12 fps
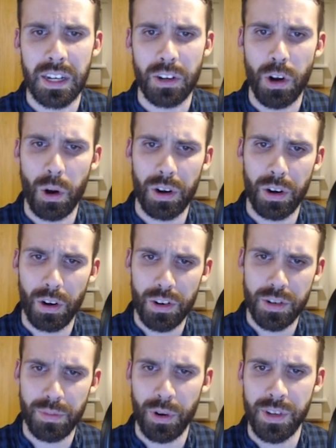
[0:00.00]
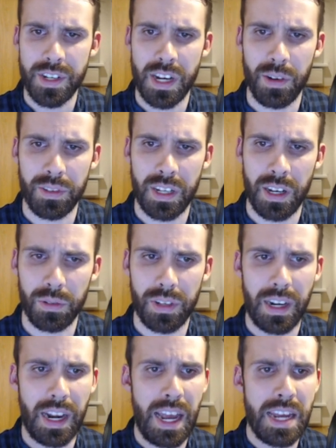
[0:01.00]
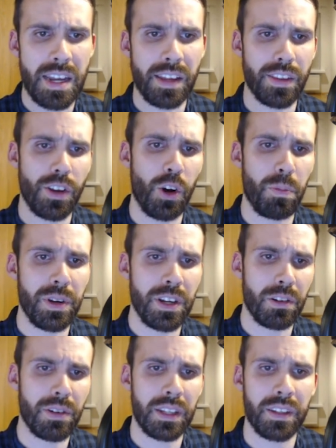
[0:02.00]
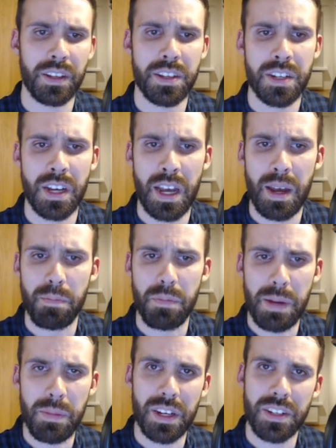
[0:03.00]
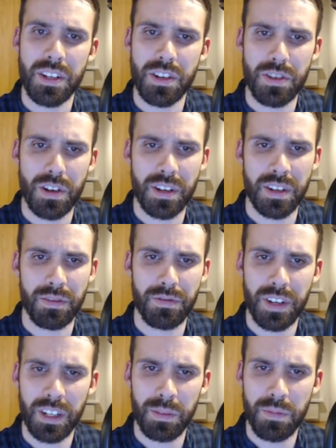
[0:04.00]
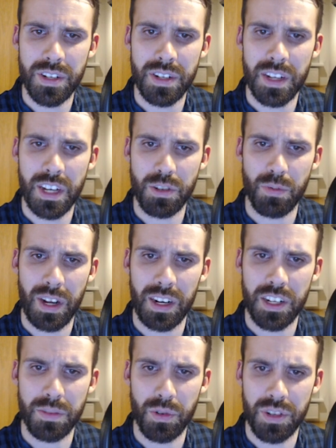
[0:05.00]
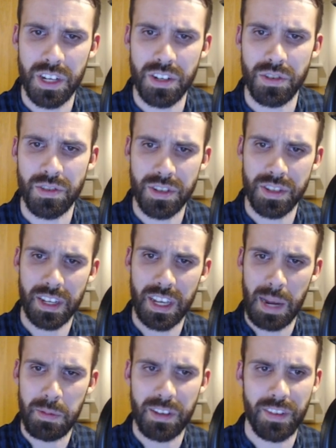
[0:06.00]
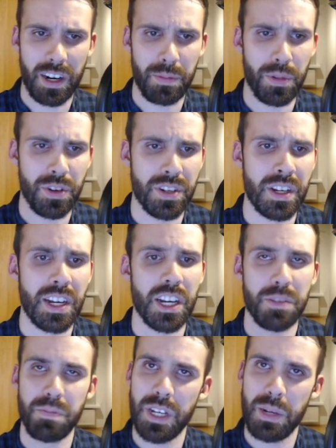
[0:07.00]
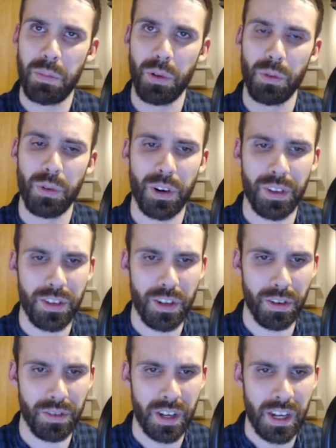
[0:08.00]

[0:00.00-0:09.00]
Kohler also points out how delaying the opening credits mimics certain films, as well as positions the game developers as people worthy of